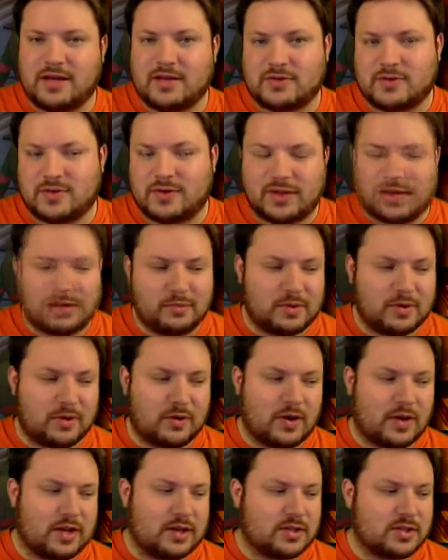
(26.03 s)
So I thought we'd go
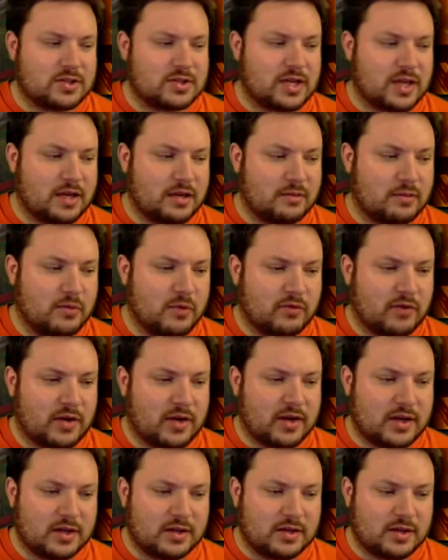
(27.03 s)
ahead and just kind of move right
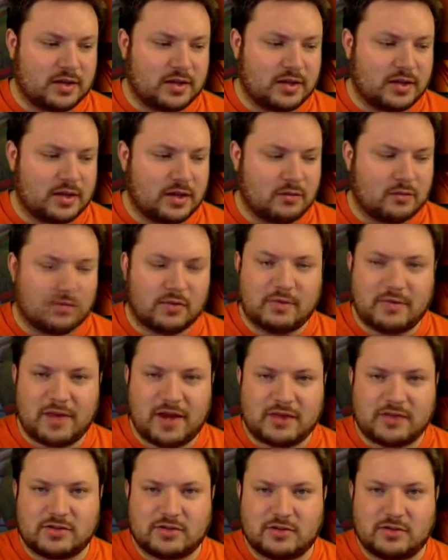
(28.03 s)
into the uh,
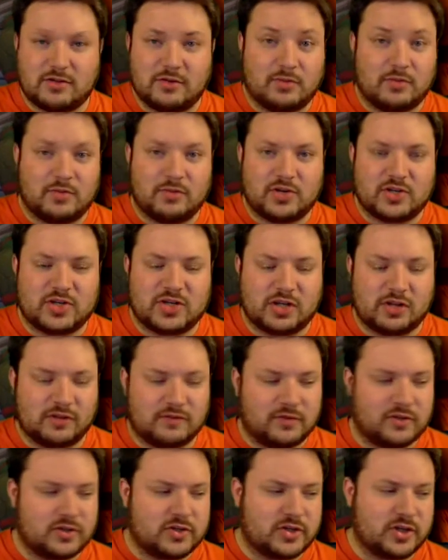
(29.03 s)
remastered or reshelled
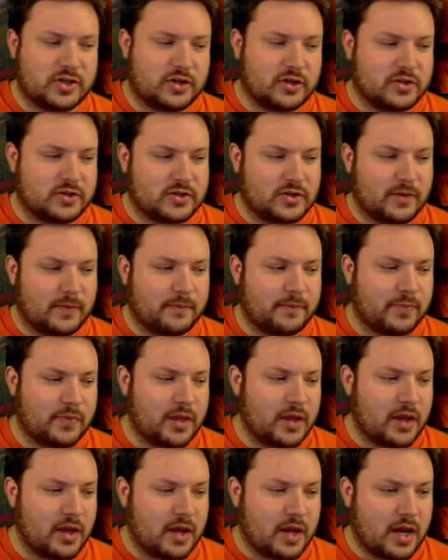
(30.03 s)
version here. So
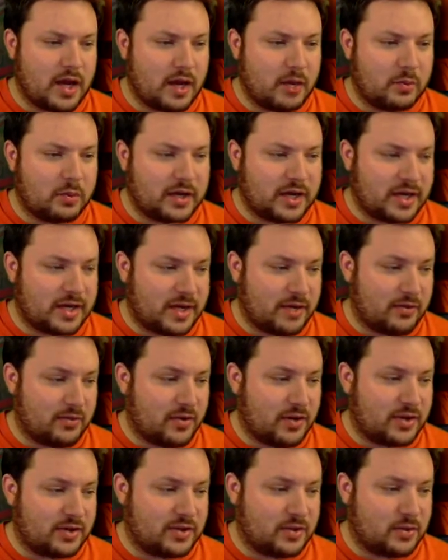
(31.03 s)
uh, we'll kind of get
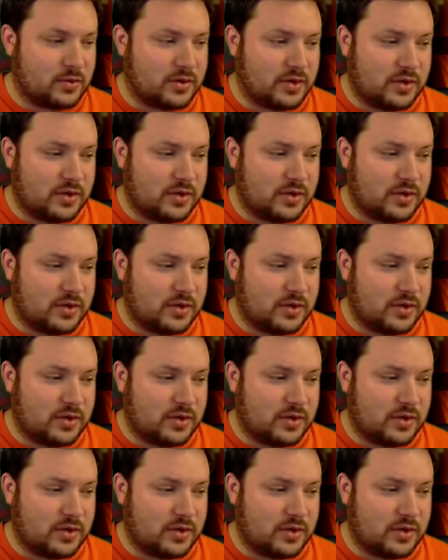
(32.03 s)
right to it